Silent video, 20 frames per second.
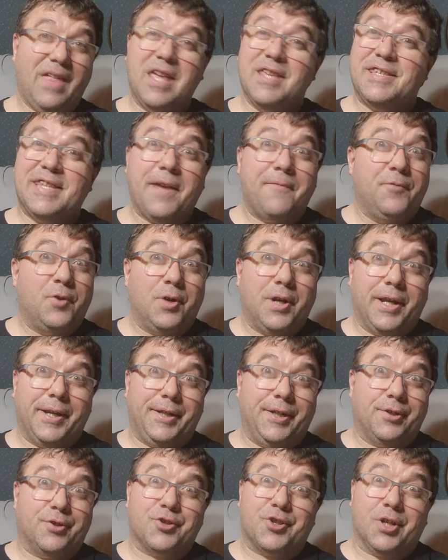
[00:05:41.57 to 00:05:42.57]
seven or eight
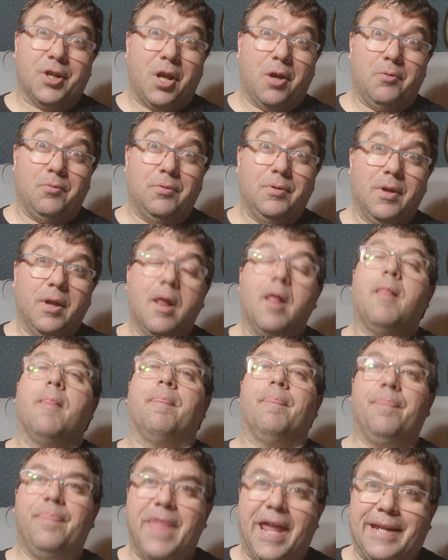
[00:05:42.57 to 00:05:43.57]
years ago,
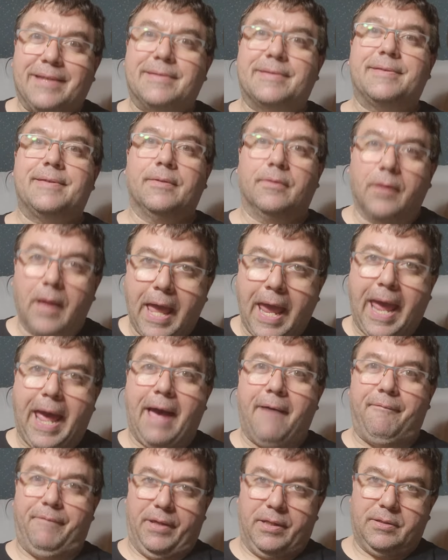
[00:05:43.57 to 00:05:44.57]
they still
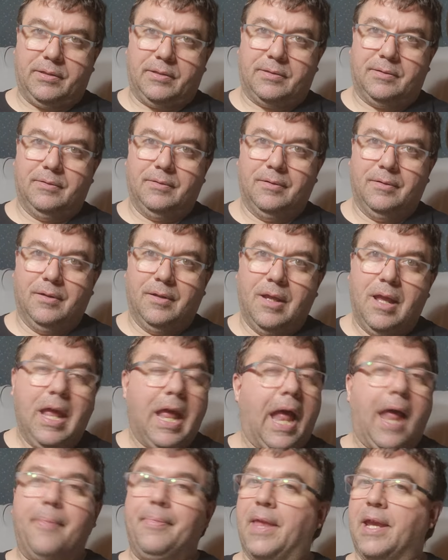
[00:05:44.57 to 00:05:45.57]
have it.
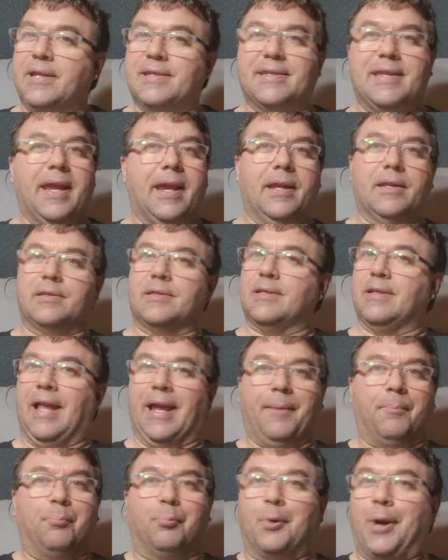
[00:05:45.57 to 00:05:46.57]
And they say it's
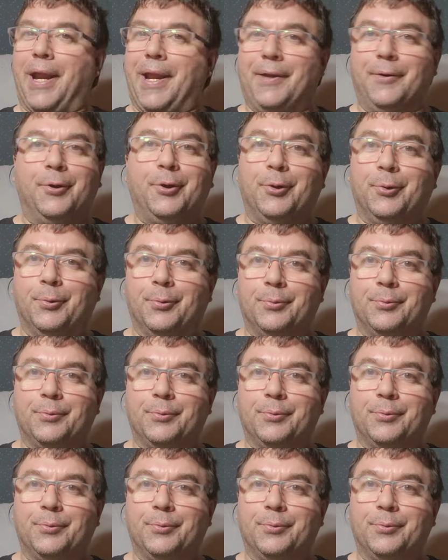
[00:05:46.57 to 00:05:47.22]
like brand new.